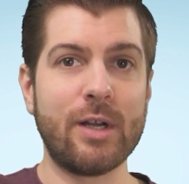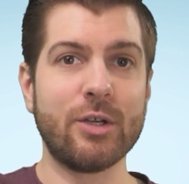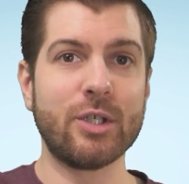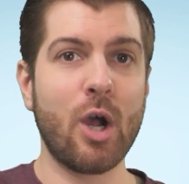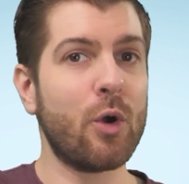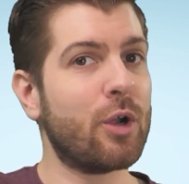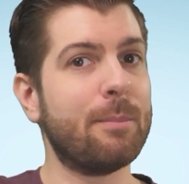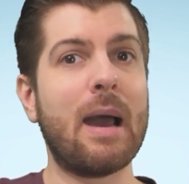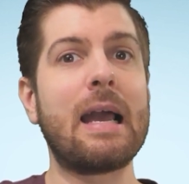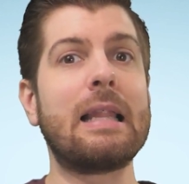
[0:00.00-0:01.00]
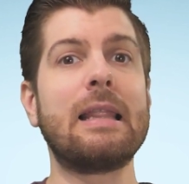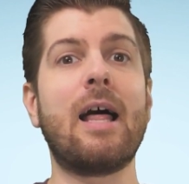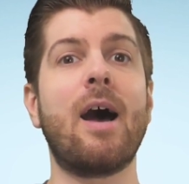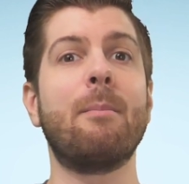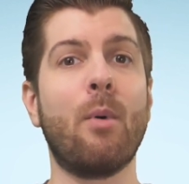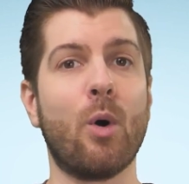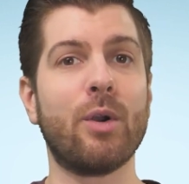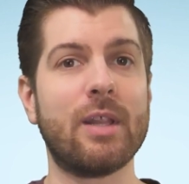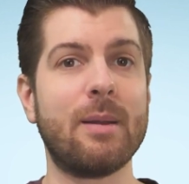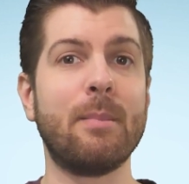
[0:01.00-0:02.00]
years ago could buy a lot
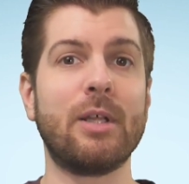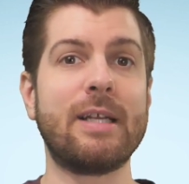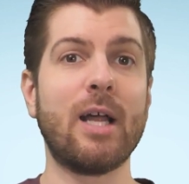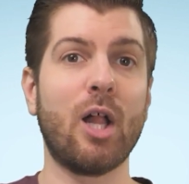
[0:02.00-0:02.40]
more than $1 million